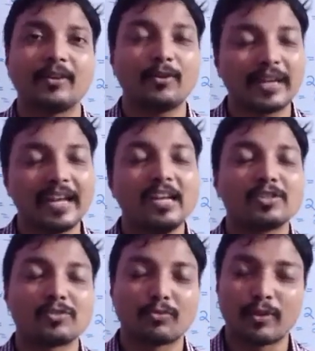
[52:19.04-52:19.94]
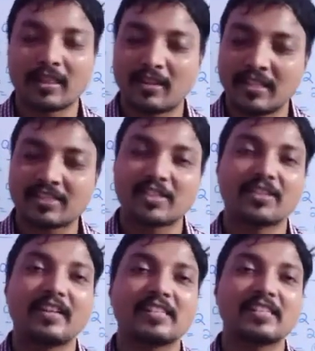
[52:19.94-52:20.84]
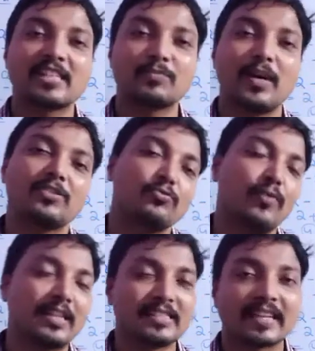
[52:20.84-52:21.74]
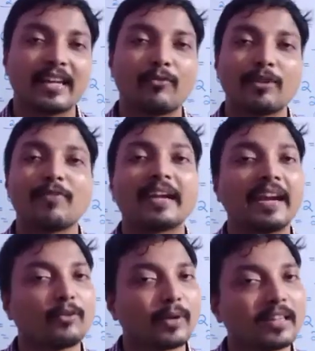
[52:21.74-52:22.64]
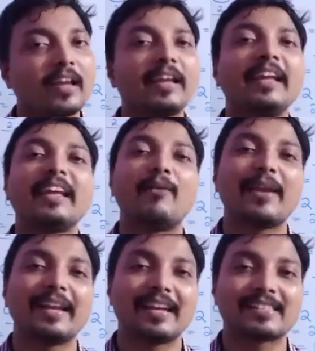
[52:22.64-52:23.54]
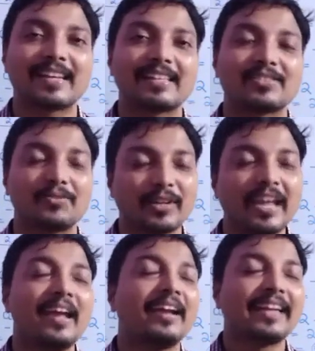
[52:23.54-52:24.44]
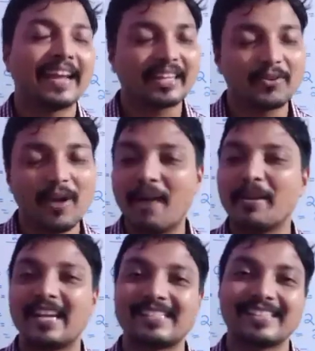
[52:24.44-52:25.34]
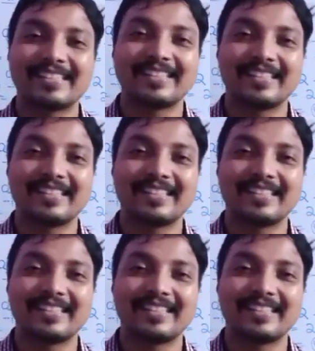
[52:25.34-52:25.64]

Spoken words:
Okay, so today the discussion it is this much. Once again we will get together in our next class. Okay, thank you. Have a nice day.